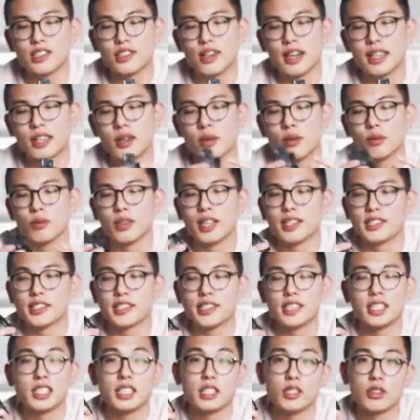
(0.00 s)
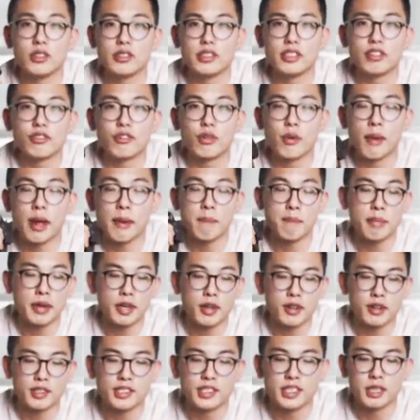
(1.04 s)
So I don't necessarily use this for my
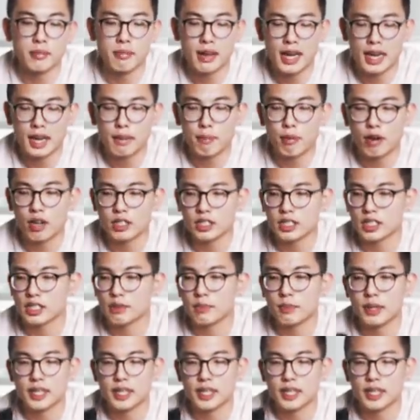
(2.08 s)
bigger cinematic projects,